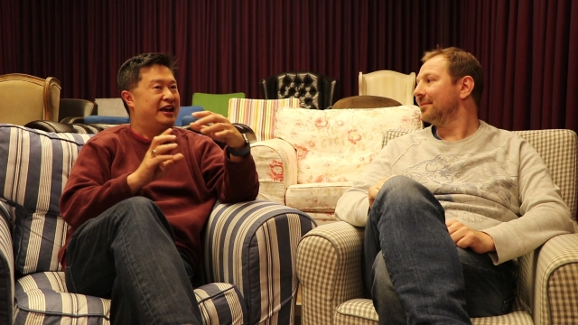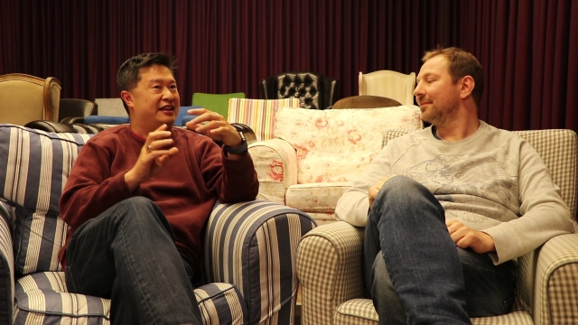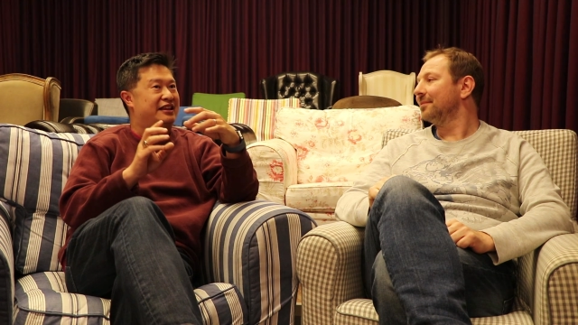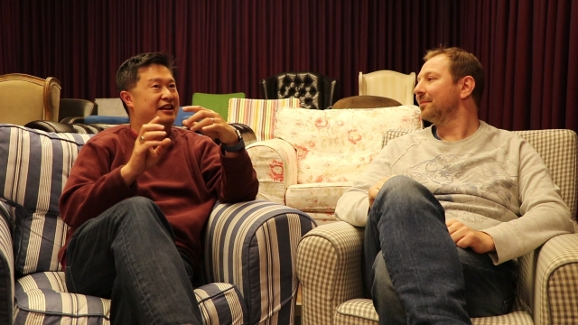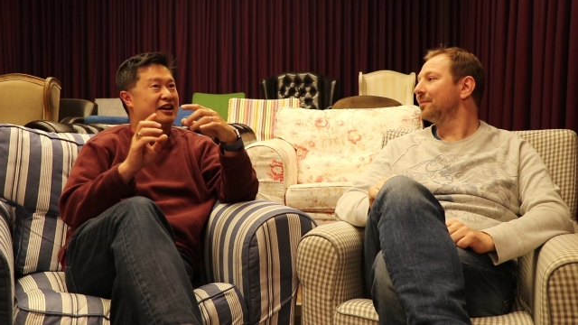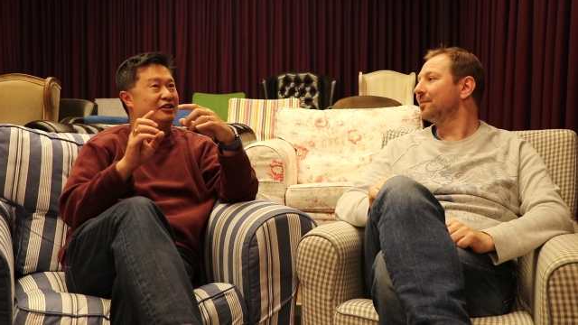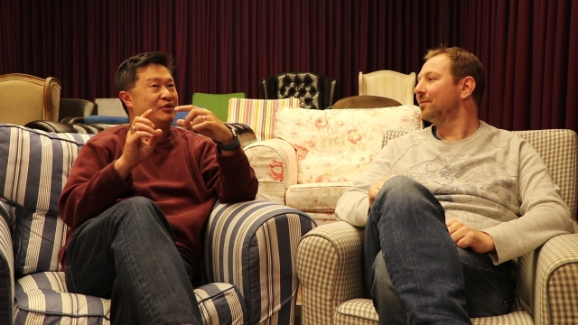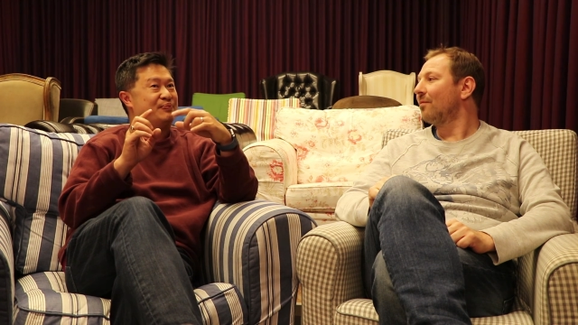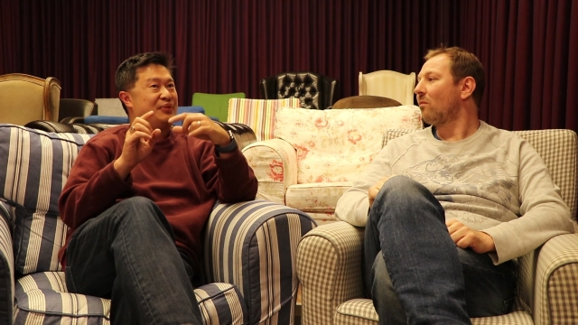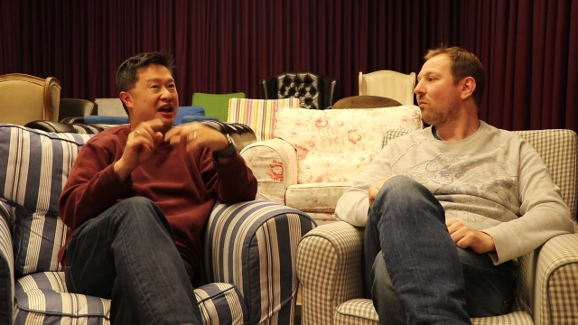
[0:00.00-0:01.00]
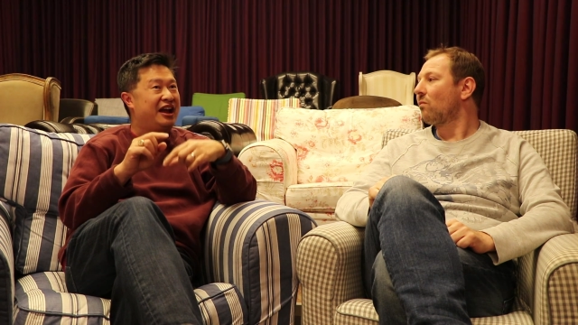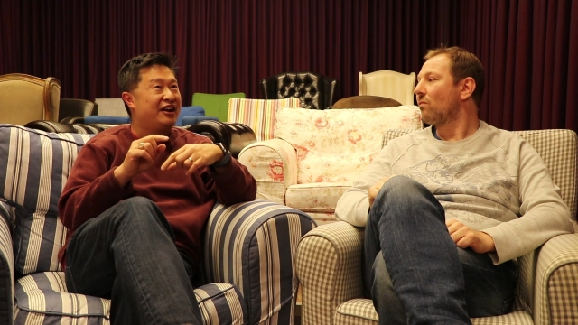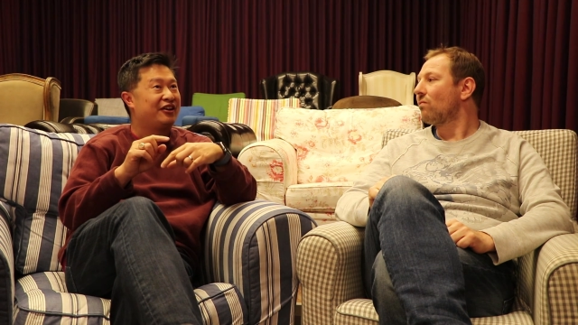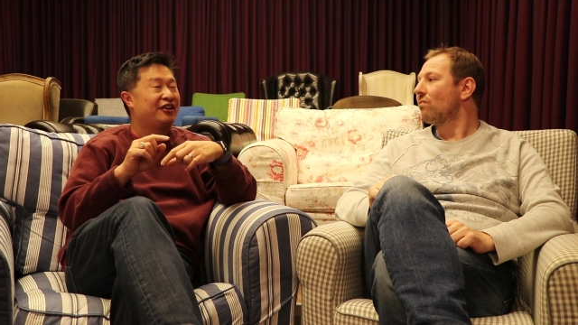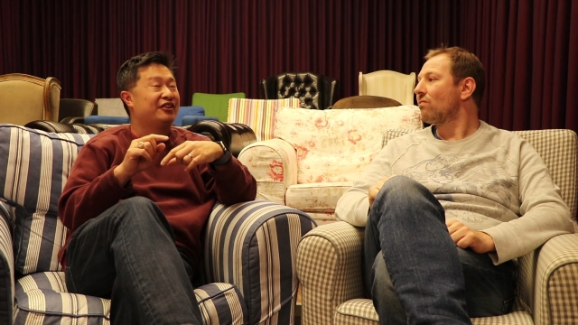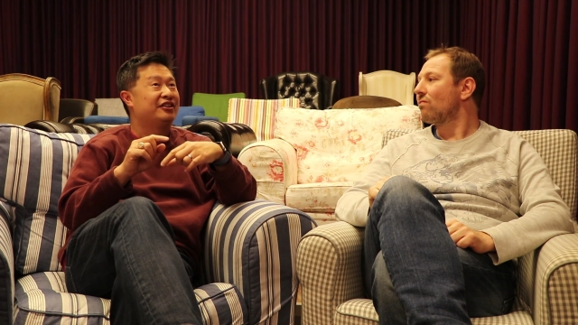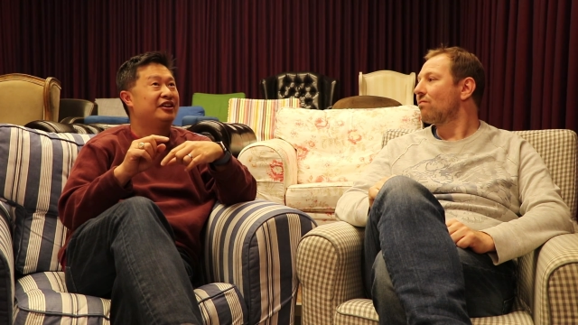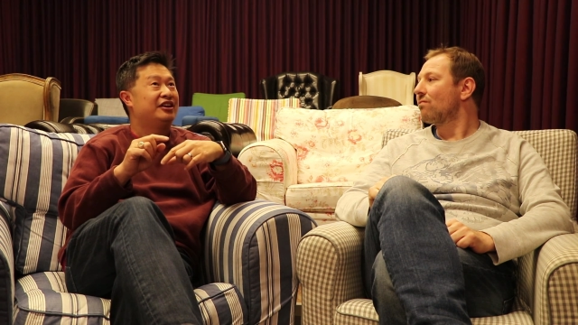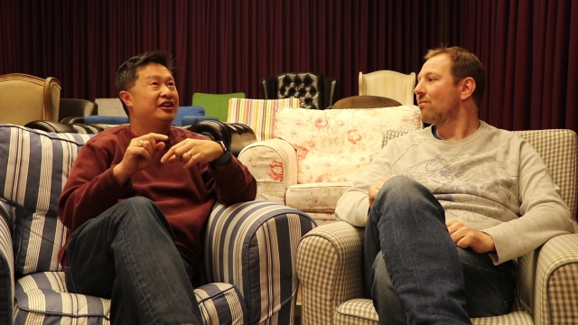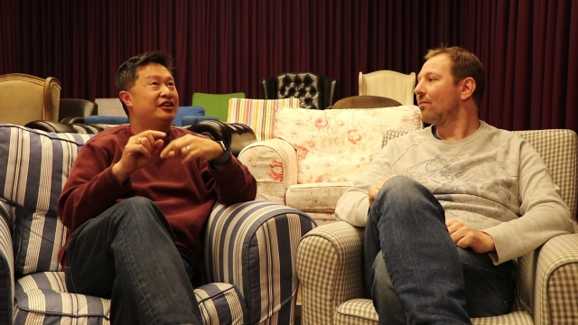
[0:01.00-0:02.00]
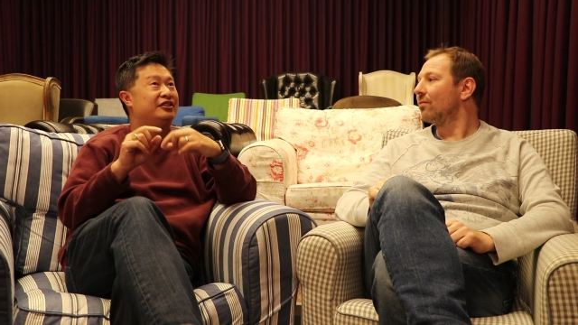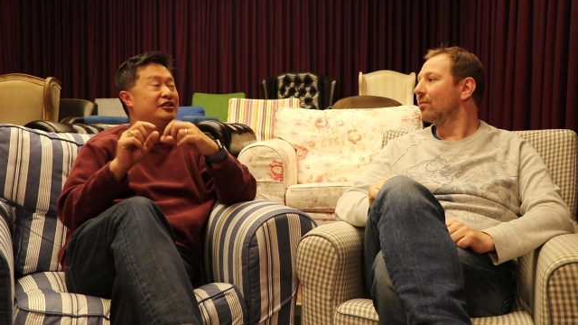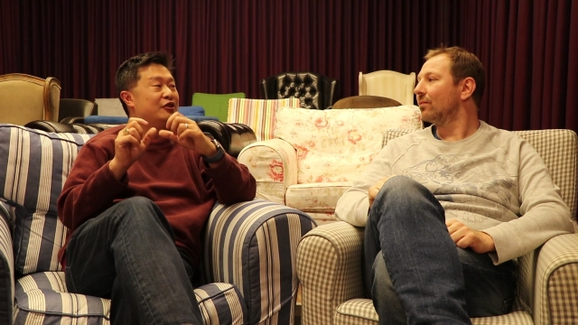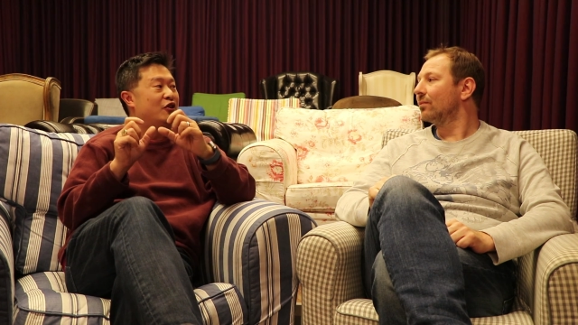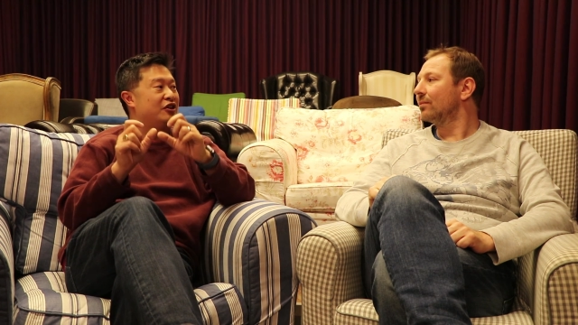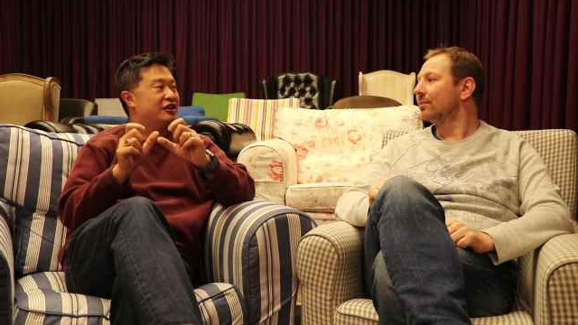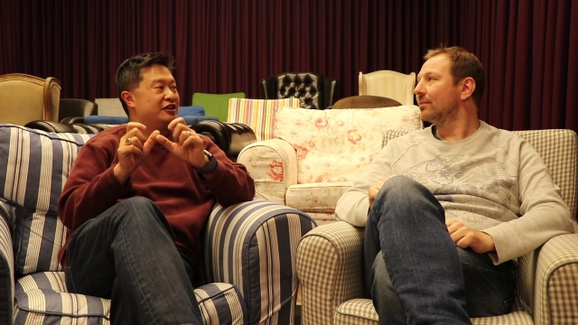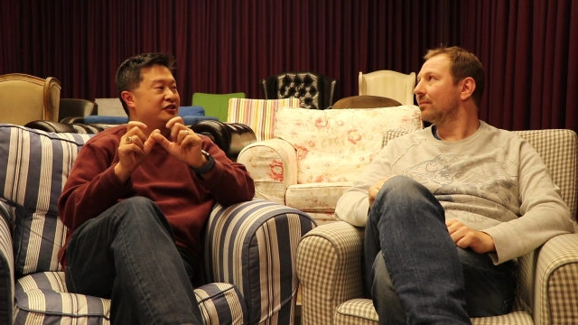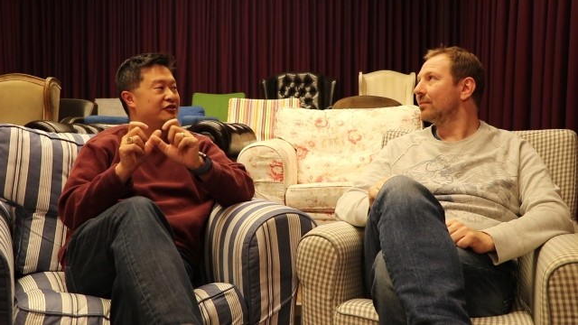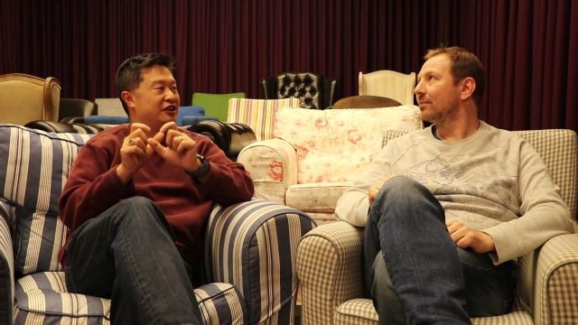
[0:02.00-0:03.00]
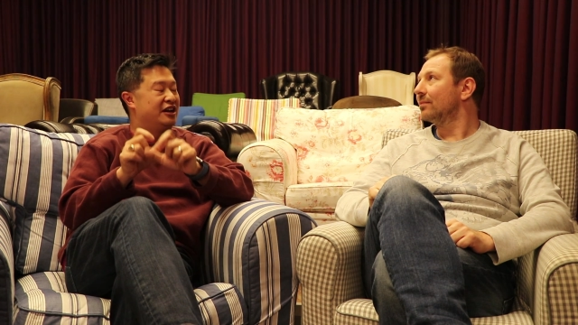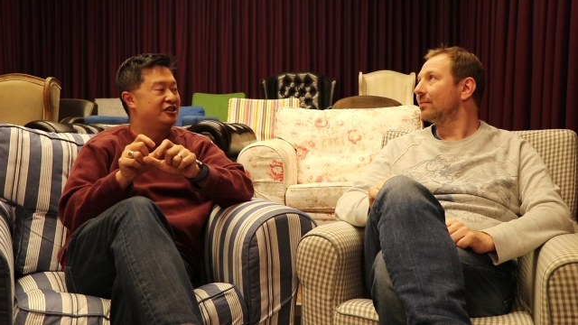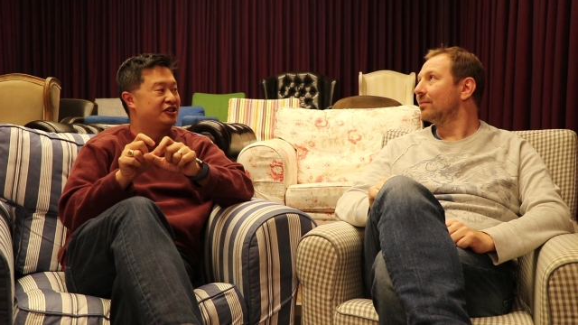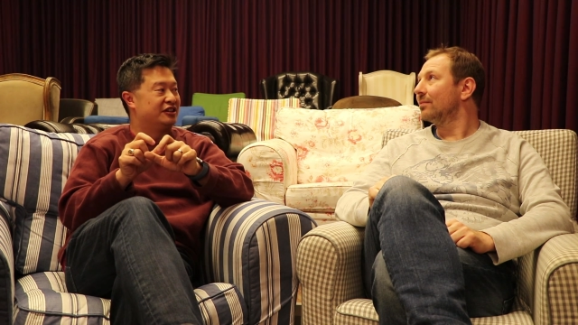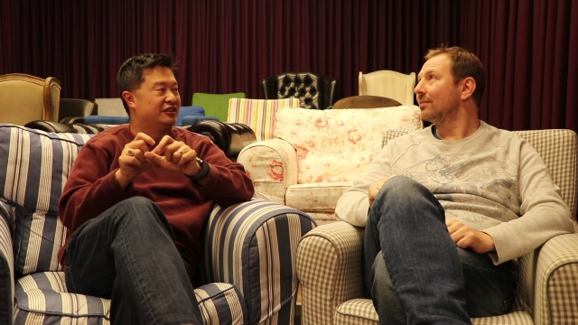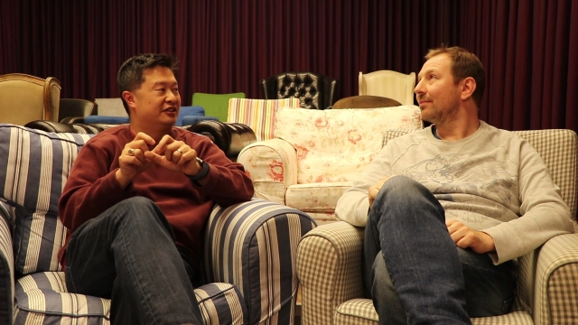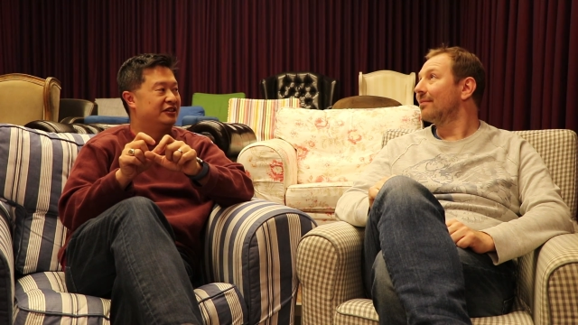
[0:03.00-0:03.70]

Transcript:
Speaker 1: and then I compared the audience retention,